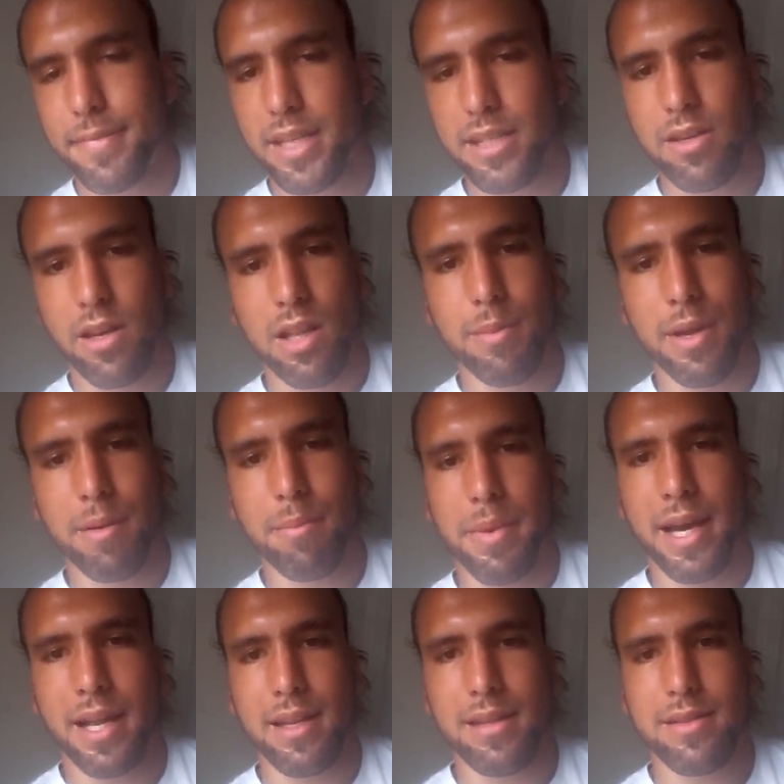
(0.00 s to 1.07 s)
it's all about
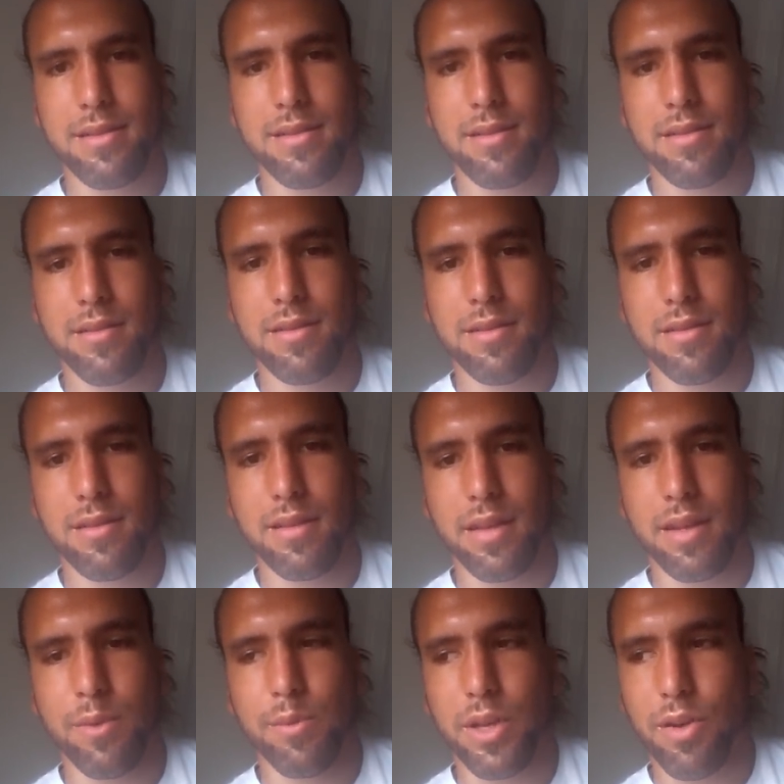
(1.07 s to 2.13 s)
balance,
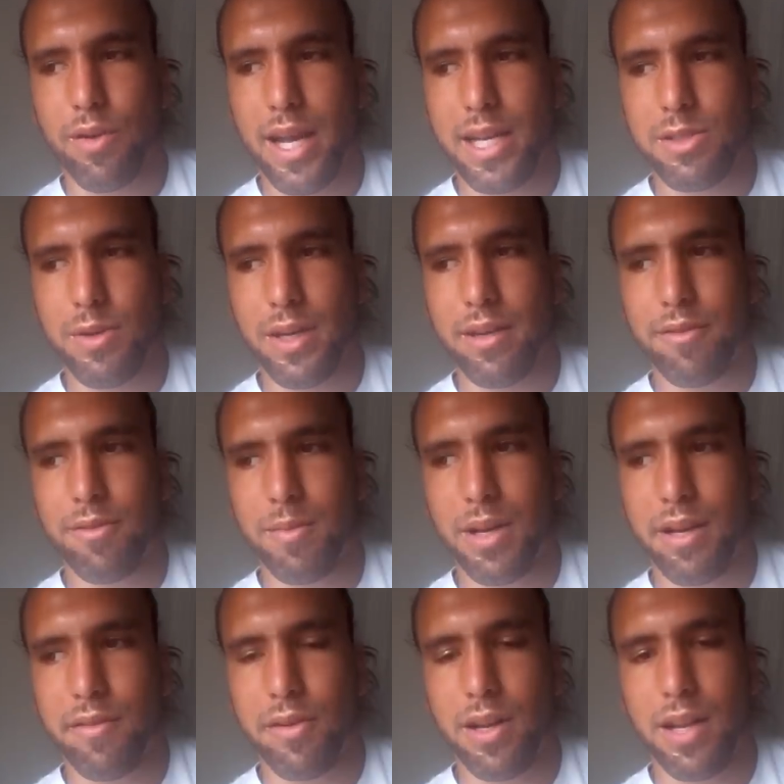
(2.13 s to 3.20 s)
and we graduate from
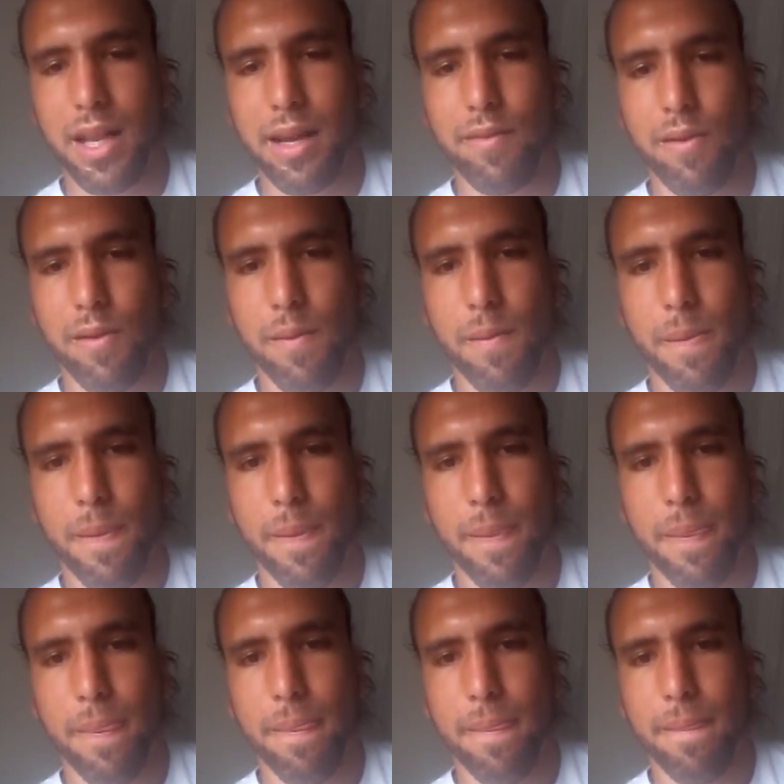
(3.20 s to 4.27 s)
level to level.
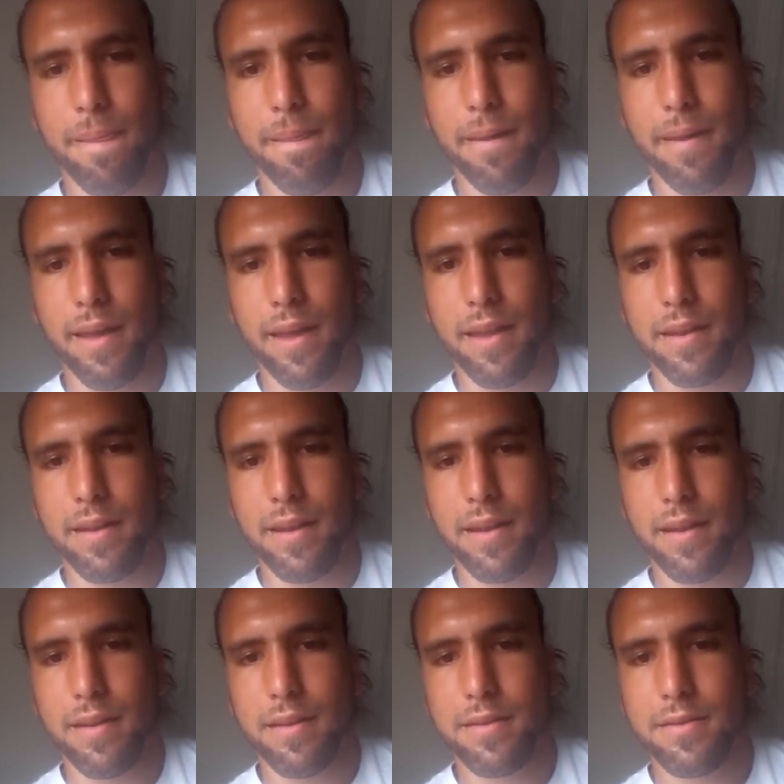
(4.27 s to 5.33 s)
And
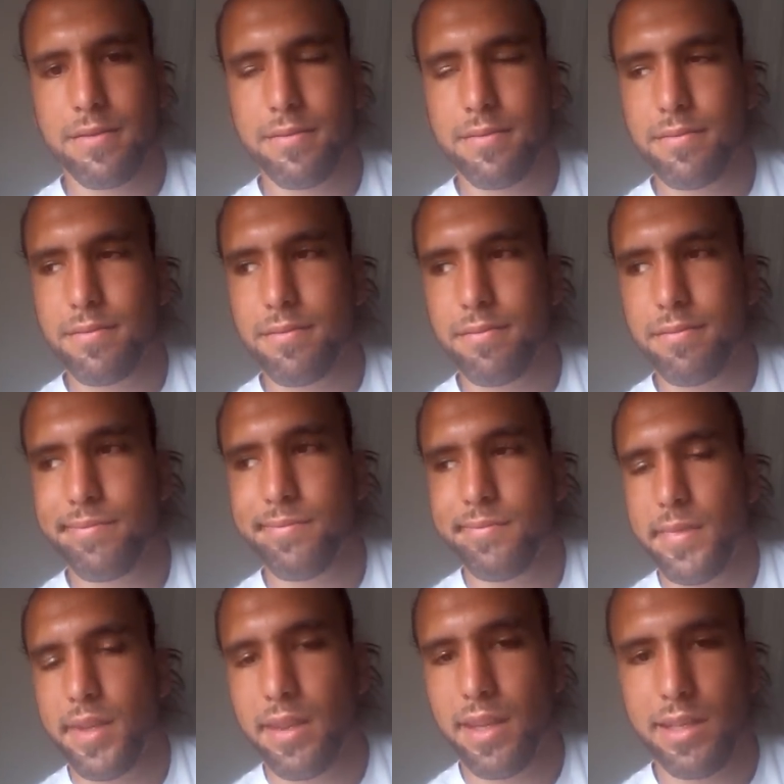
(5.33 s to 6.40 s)
uh,
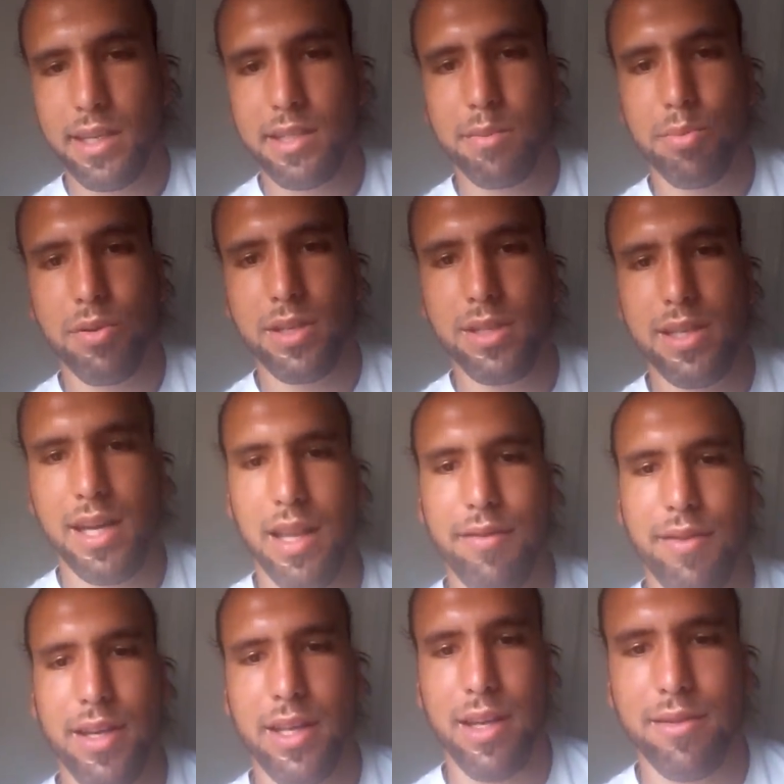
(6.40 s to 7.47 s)
I think that's a pretty
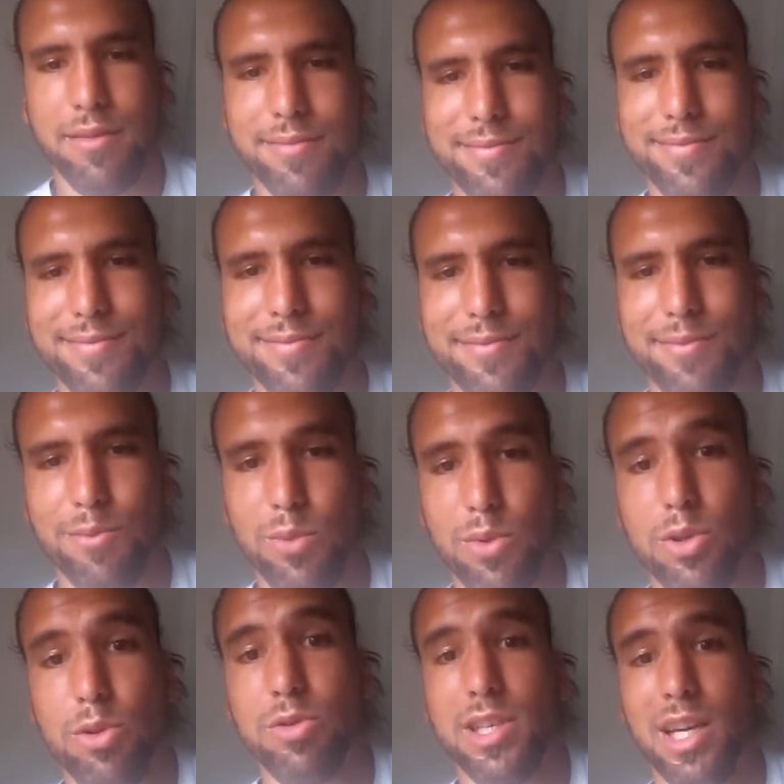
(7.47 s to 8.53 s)
solid video.
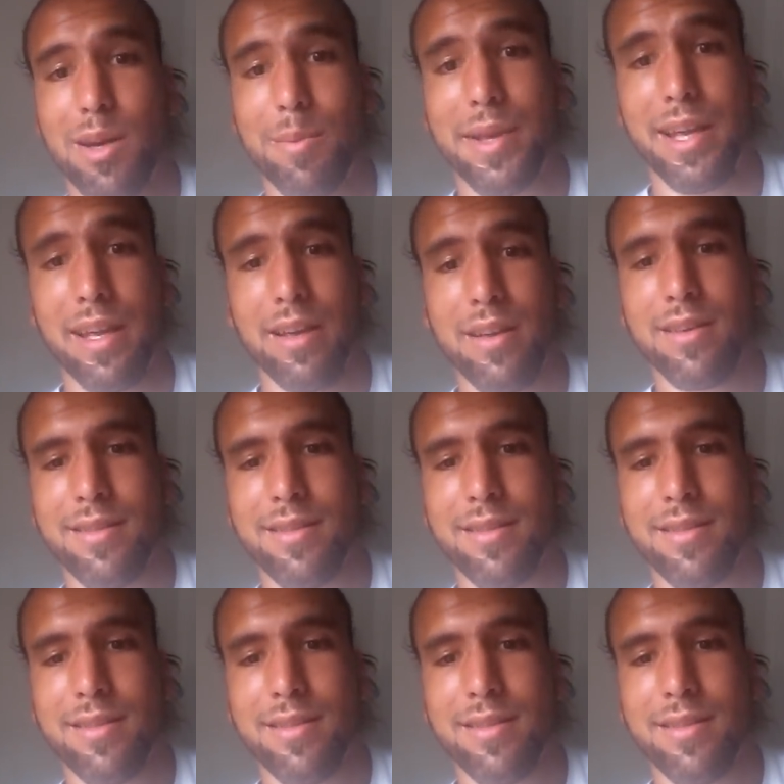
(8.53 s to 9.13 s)
But you tell me.